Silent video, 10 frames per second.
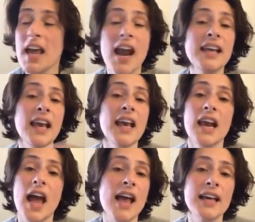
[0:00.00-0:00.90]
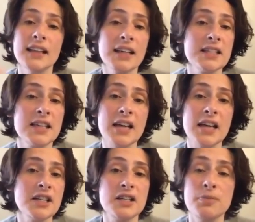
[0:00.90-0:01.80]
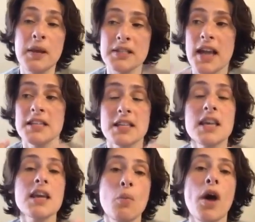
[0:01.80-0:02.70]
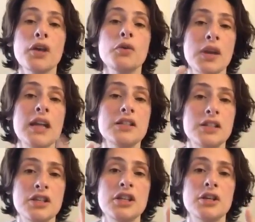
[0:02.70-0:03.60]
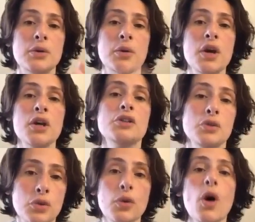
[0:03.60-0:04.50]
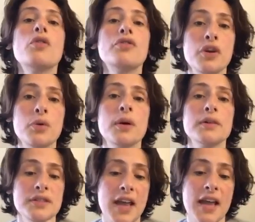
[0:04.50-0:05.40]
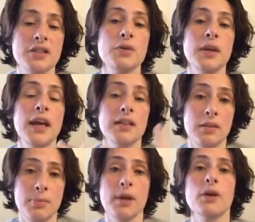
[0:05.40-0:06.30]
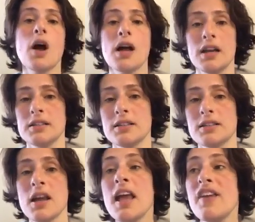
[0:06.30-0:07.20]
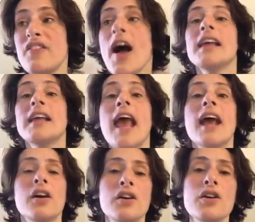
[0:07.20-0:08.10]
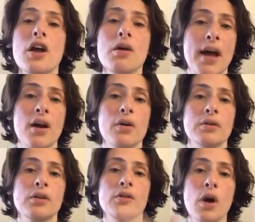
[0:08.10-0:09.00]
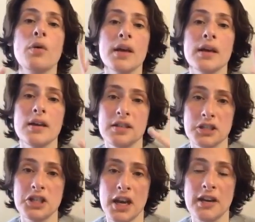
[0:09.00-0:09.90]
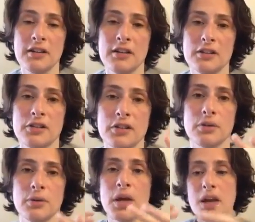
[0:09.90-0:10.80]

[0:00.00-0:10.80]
I get it. I get the concessions because I see what you need to do to grow viewers and to get the bigger audience. If I cared about growing this channel to